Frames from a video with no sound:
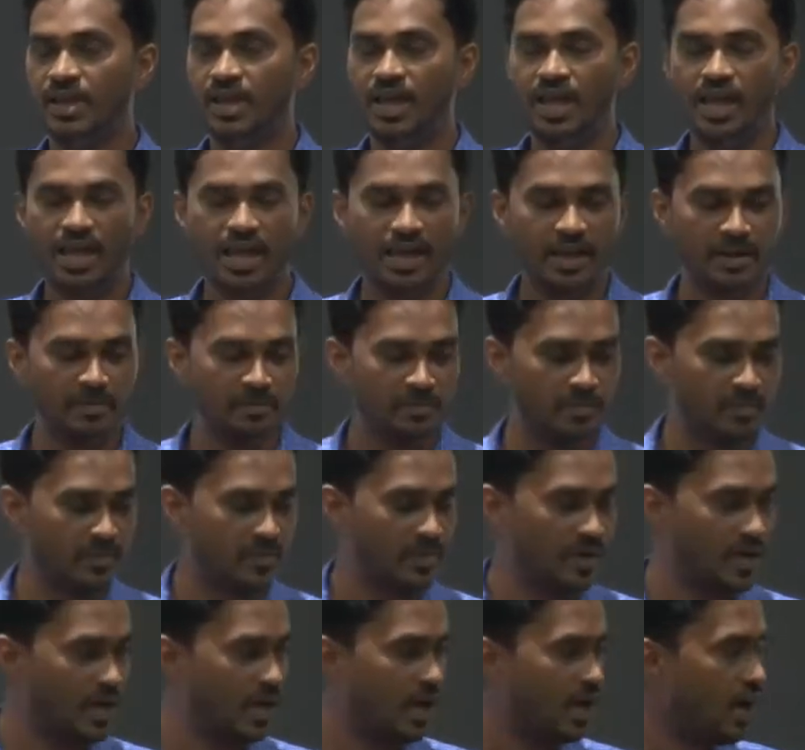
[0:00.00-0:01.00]
And
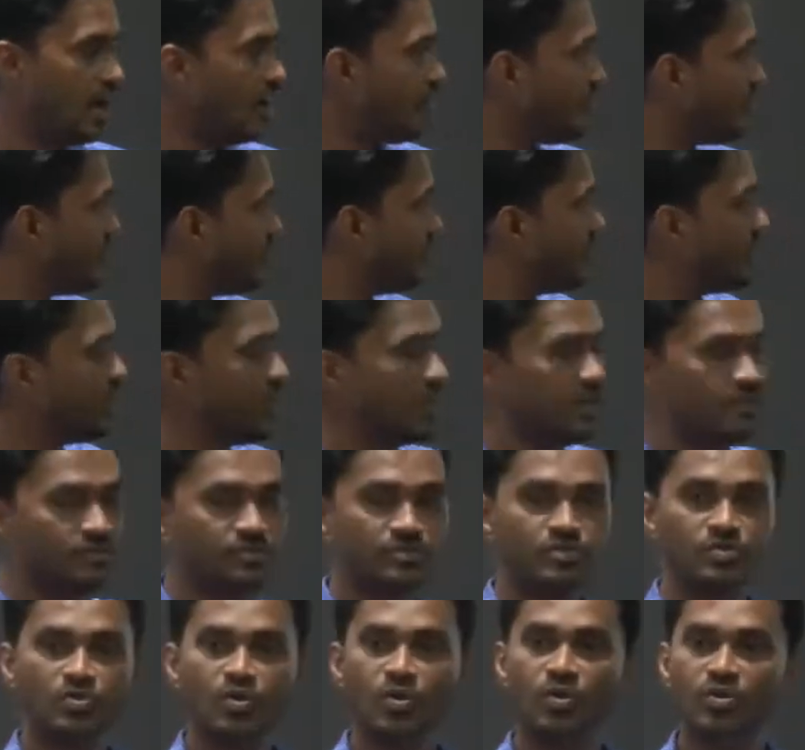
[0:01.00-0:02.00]
after
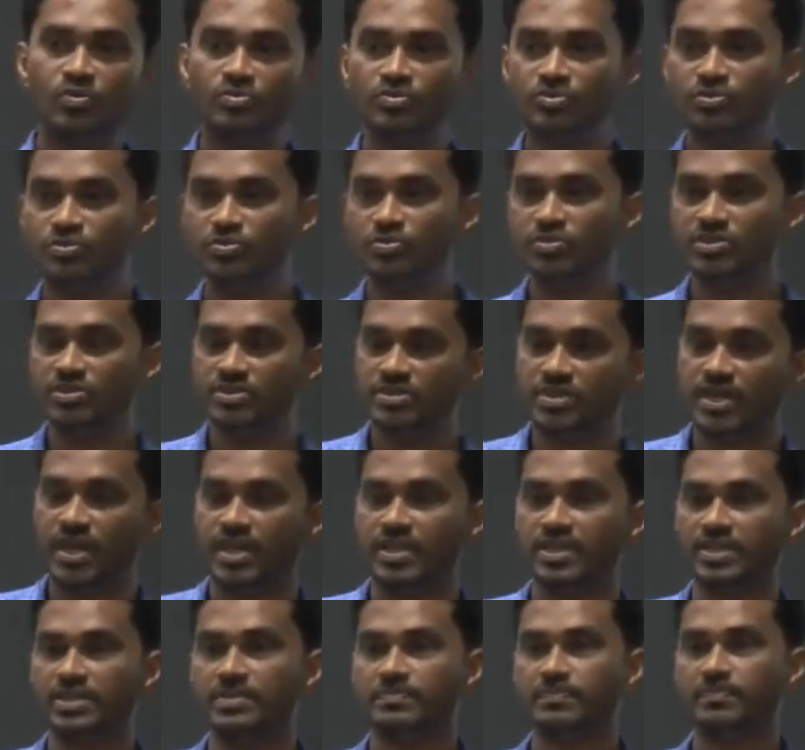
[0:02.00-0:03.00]
they've gone through the
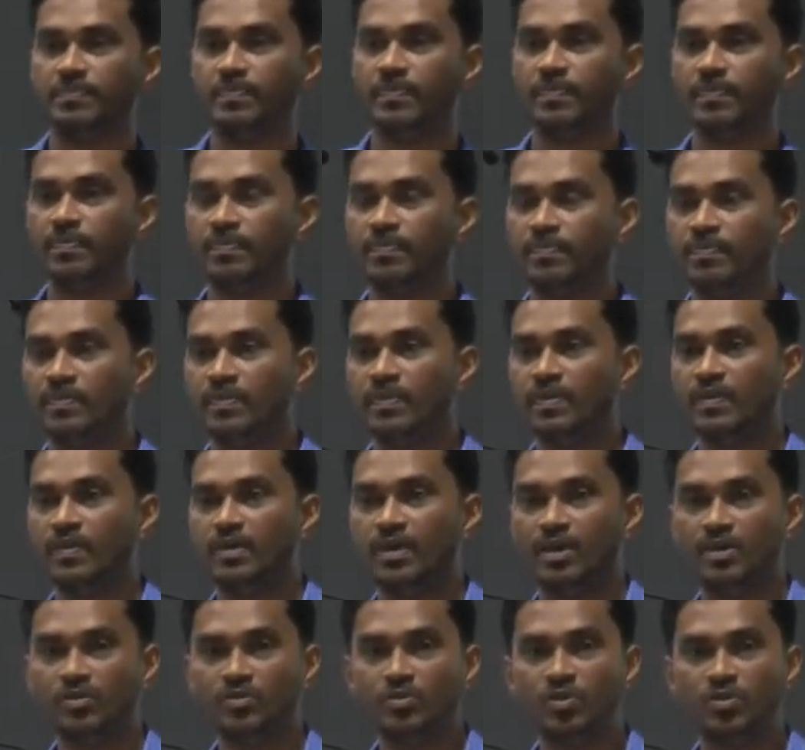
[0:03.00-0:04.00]
study
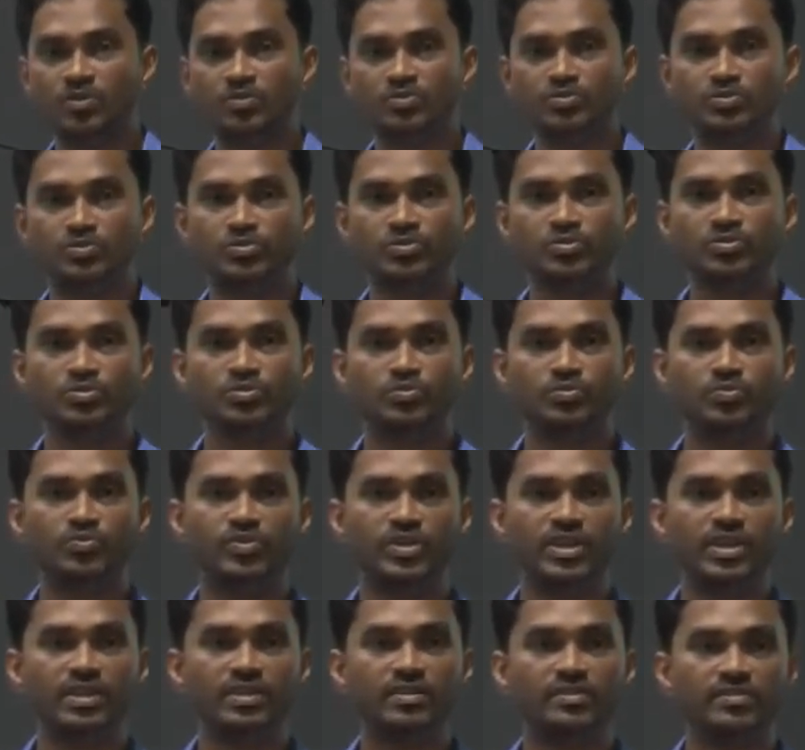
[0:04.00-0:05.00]
and gone through
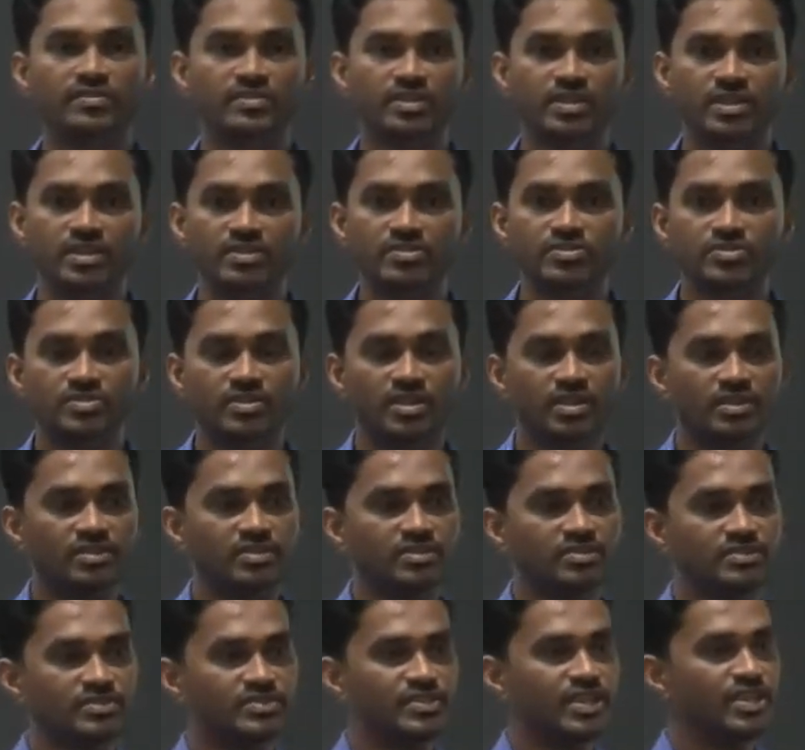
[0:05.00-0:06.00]
with the
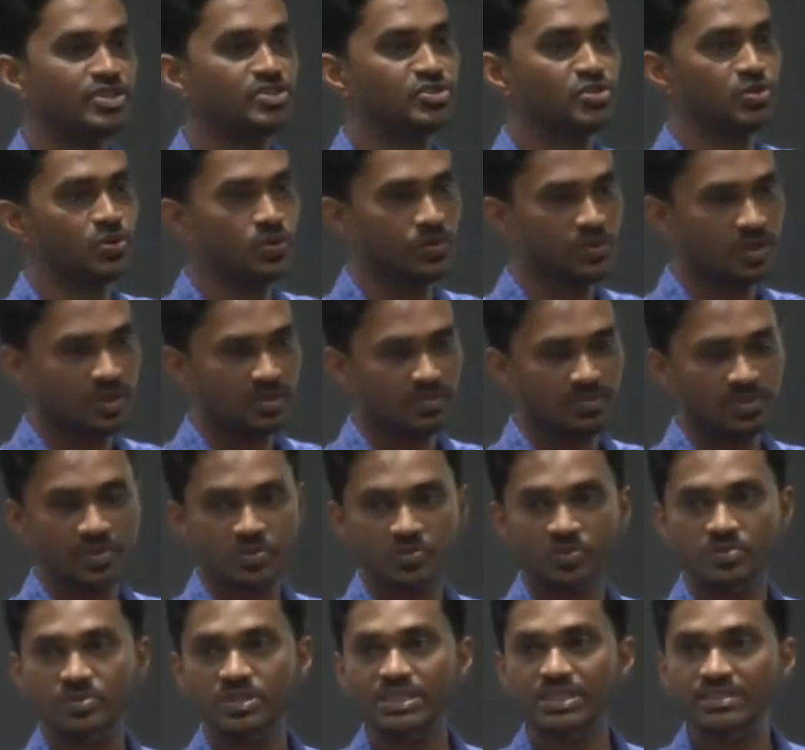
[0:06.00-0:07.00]
instructors, they show them,
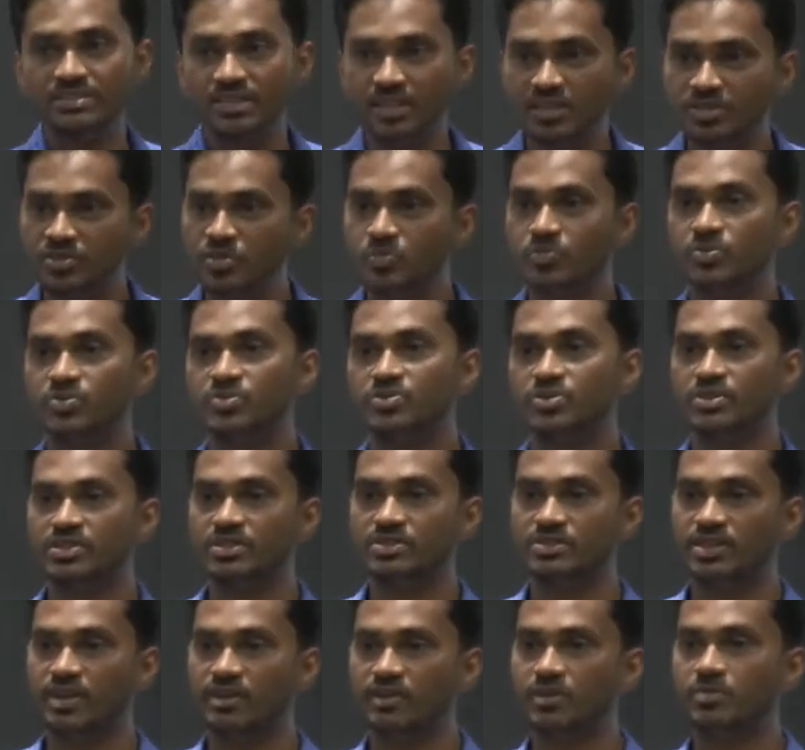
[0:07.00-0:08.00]
these are the
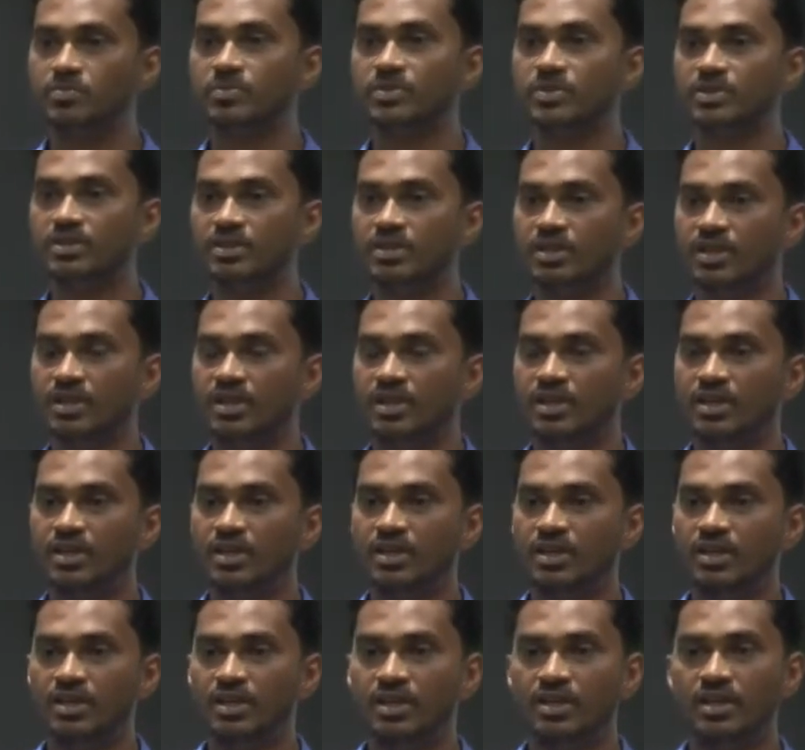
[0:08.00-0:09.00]
opportunities available.
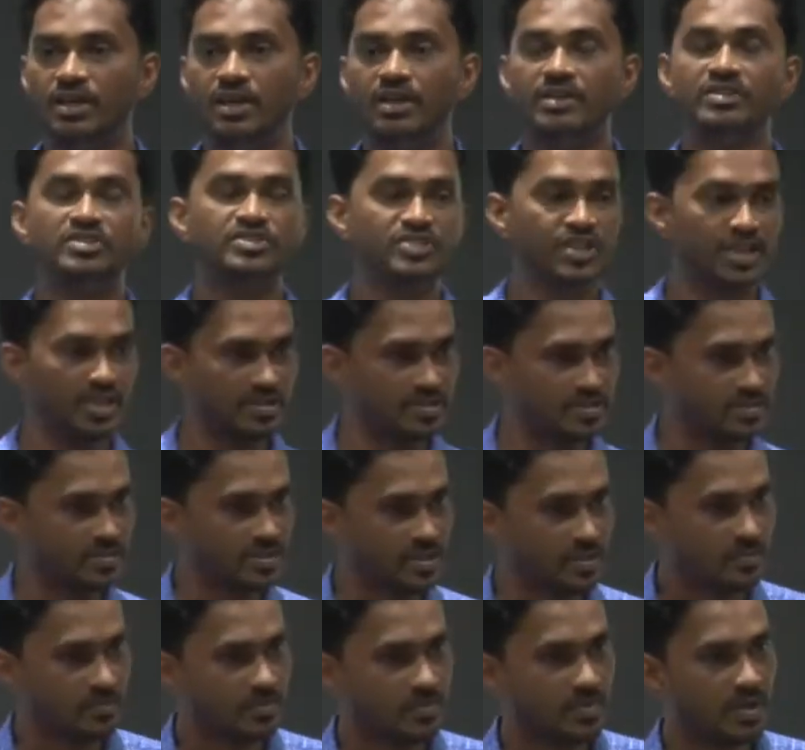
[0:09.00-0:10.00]
And it changes
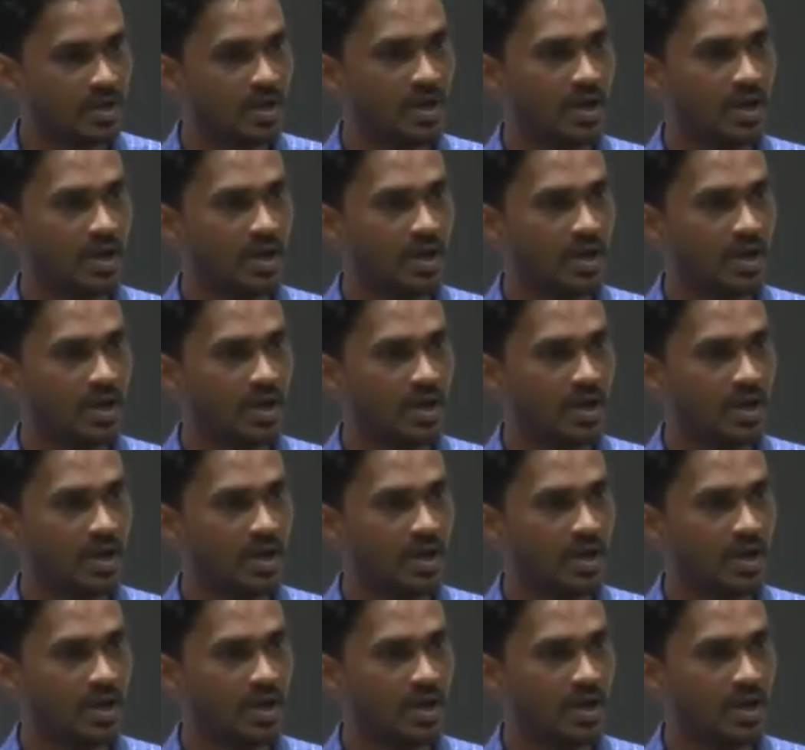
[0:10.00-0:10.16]
them.